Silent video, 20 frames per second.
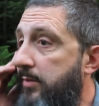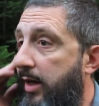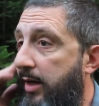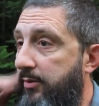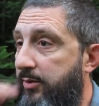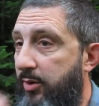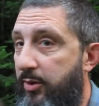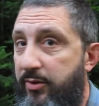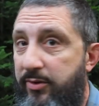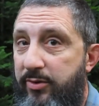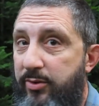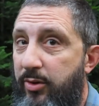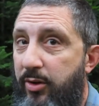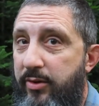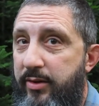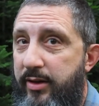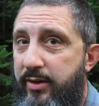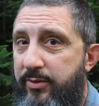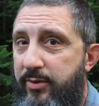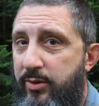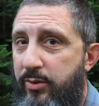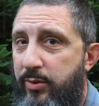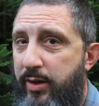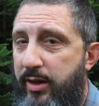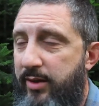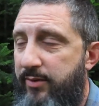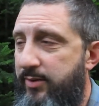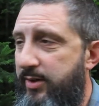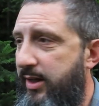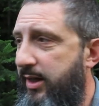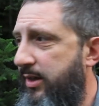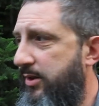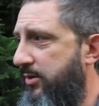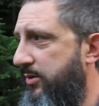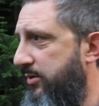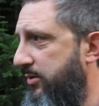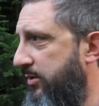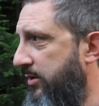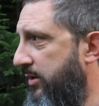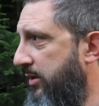I've gone through all the different
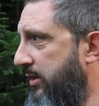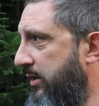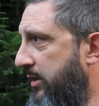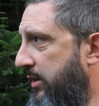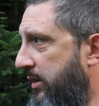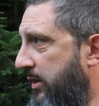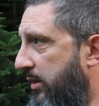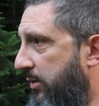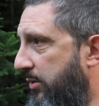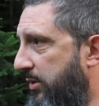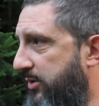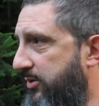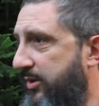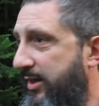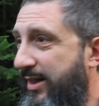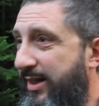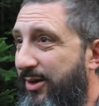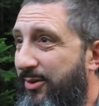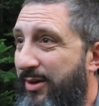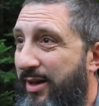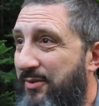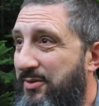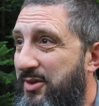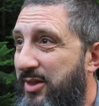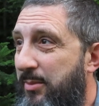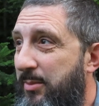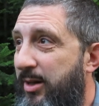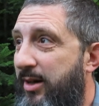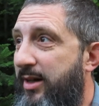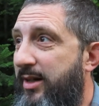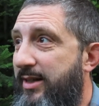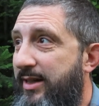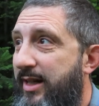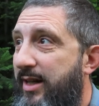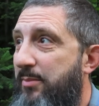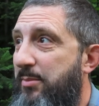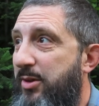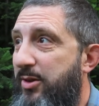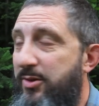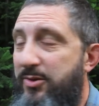qualifications. Well, you say you don't have seminary.
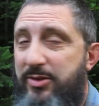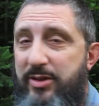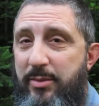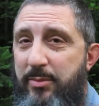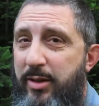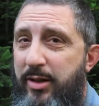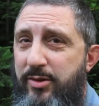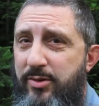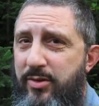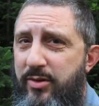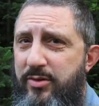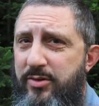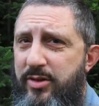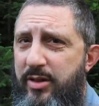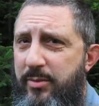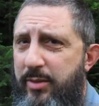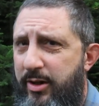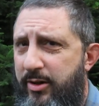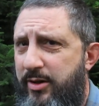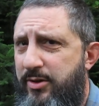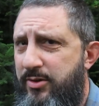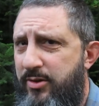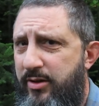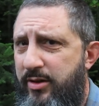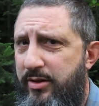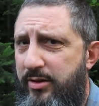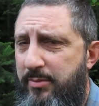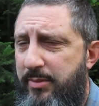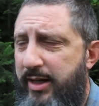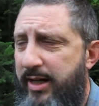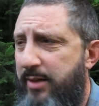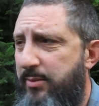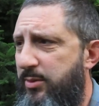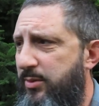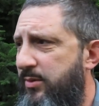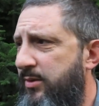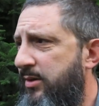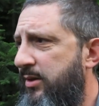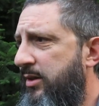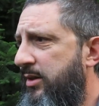Yeah, because seminaries, seminaries aren't in the
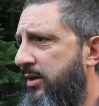Bible.